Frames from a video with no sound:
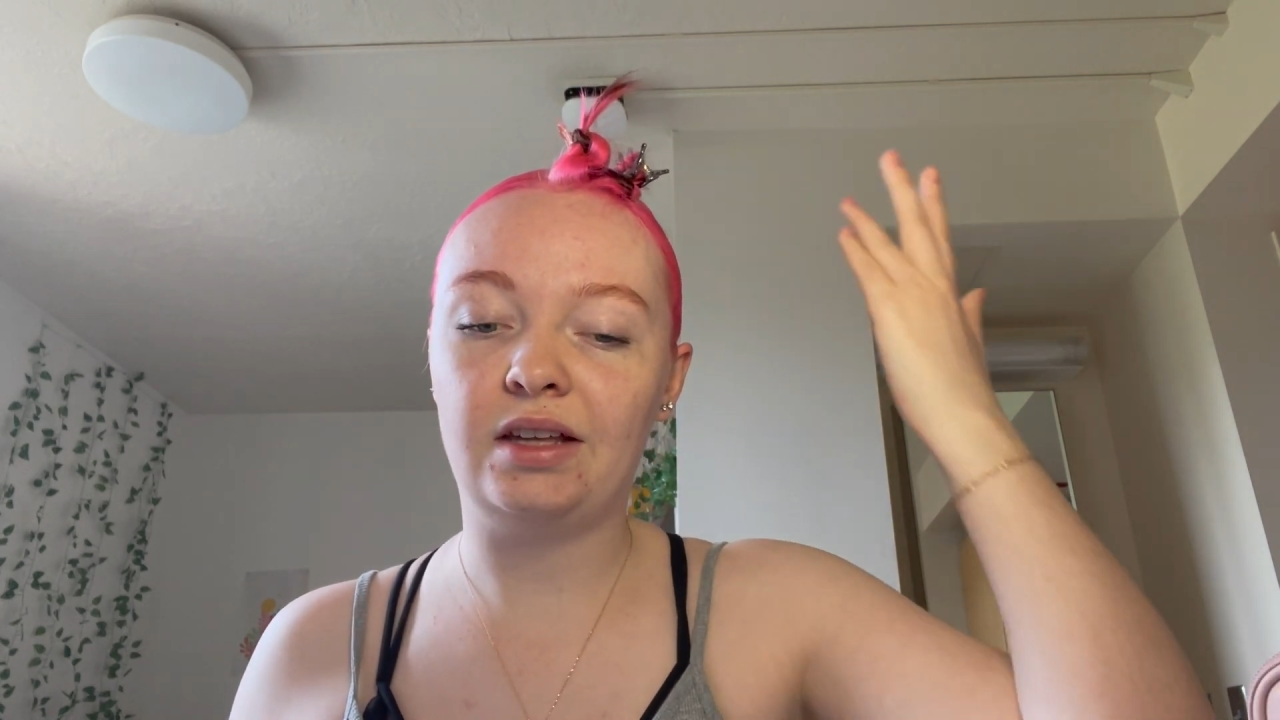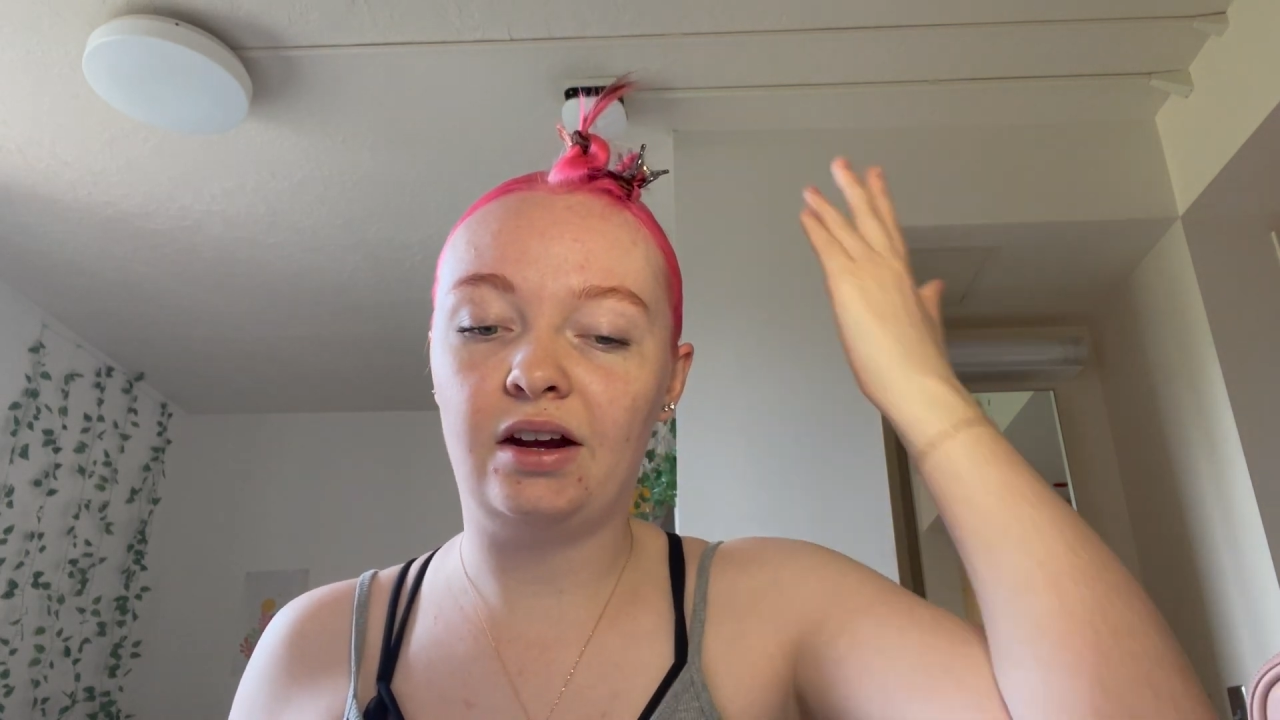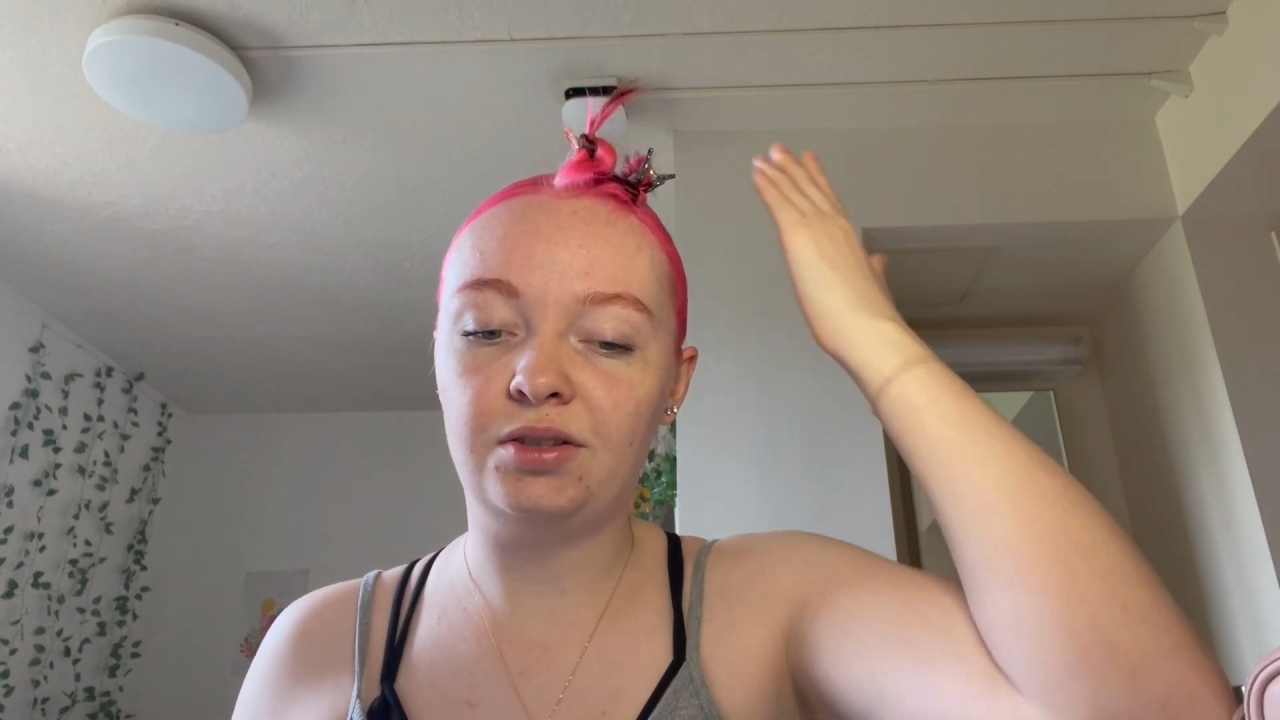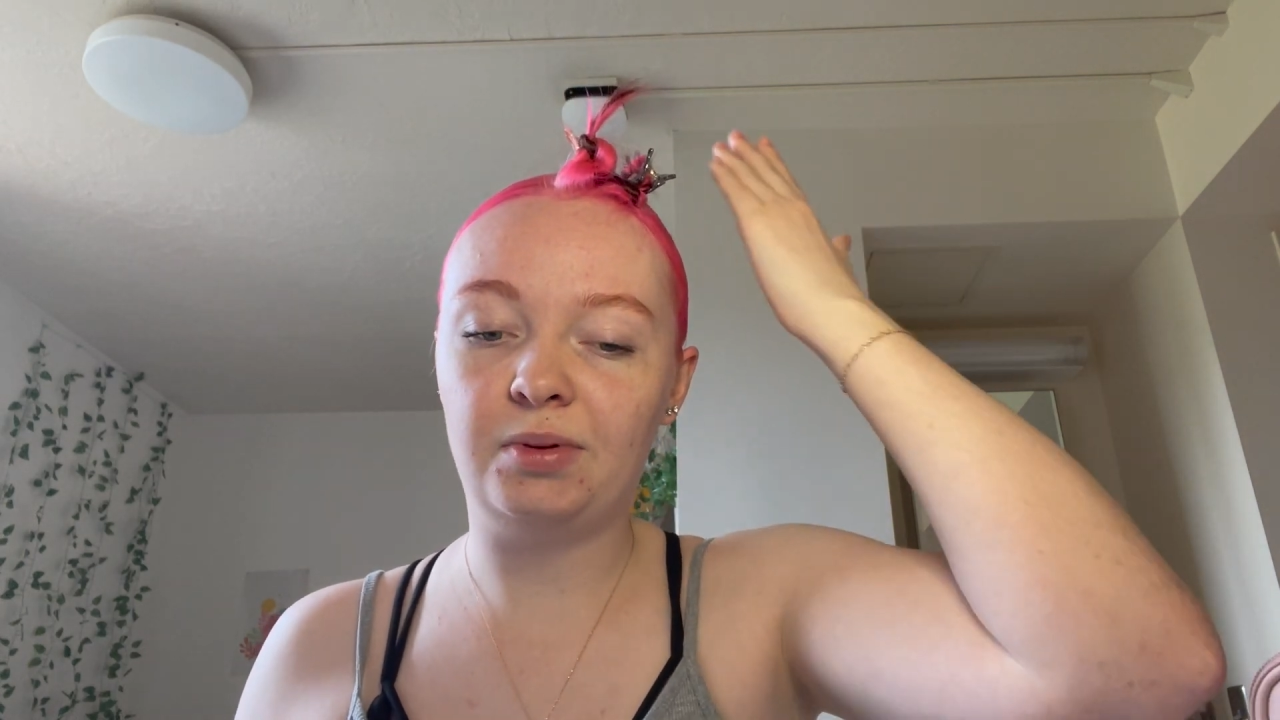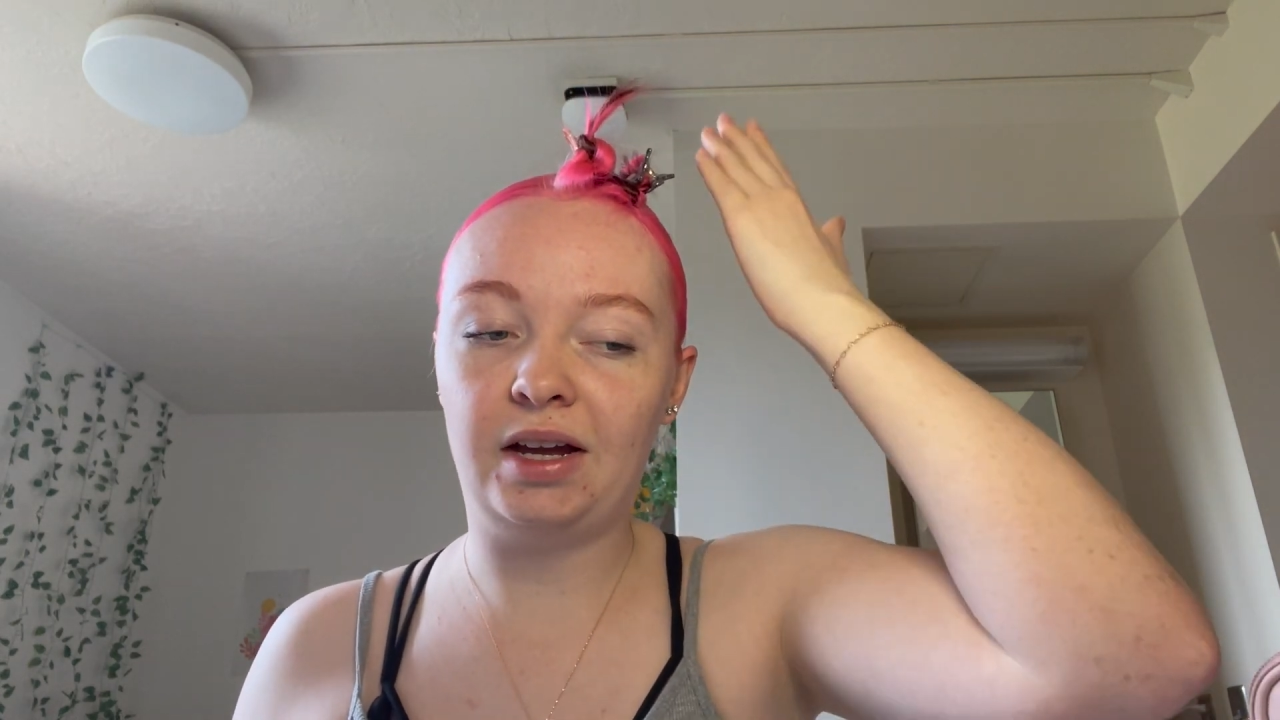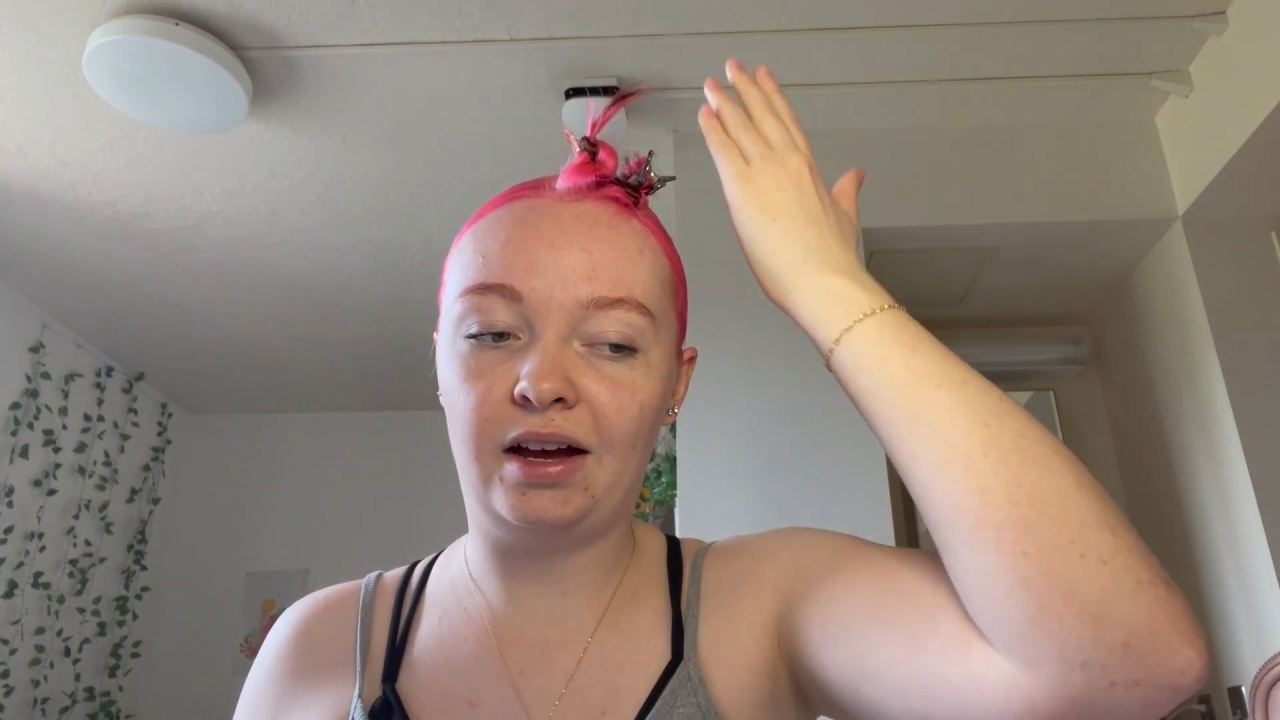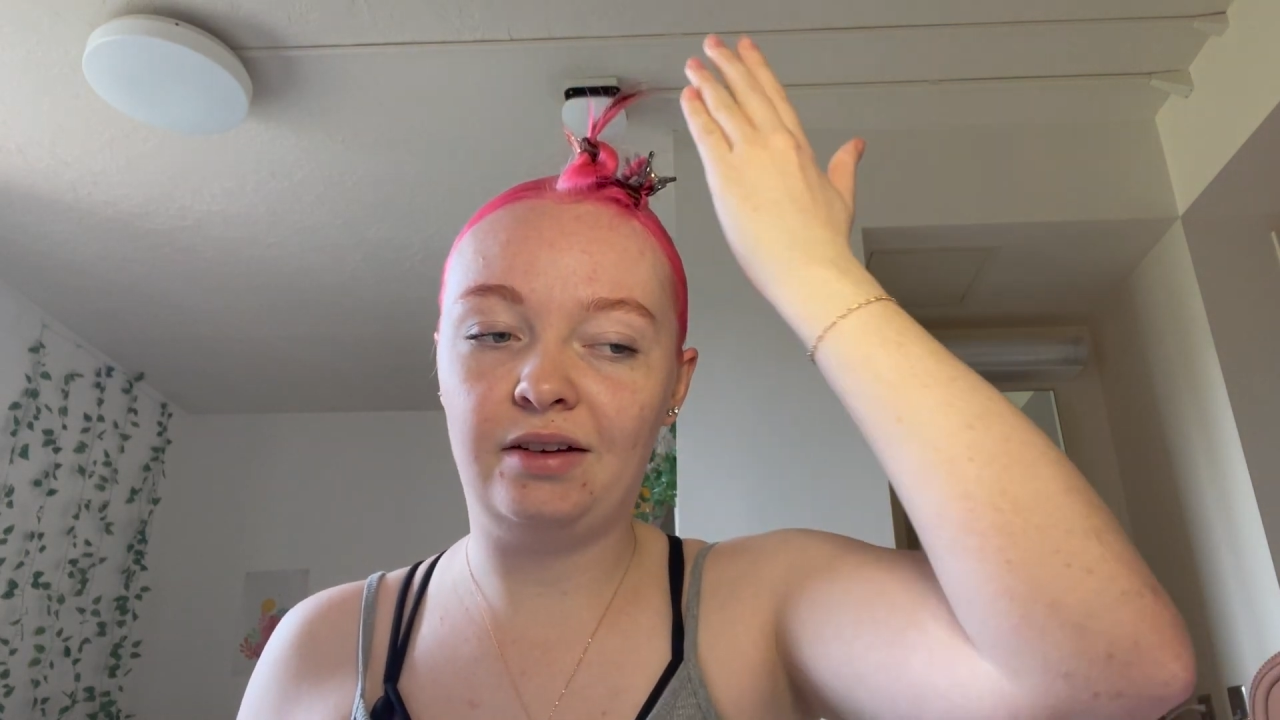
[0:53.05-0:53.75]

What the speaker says: hairspray kind of